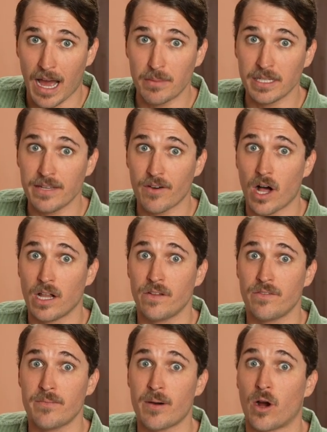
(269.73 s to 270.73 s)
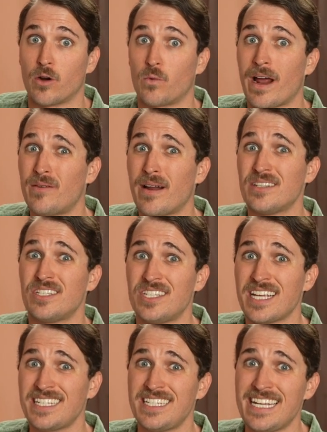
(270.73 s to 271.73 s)
I believe all of them are right around
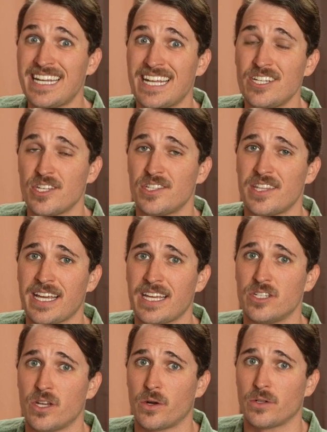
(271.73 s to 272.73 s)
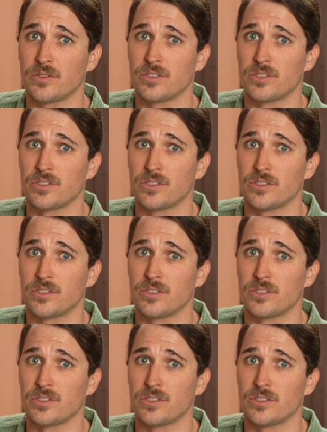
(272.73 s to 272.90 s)
16 inches thick in total.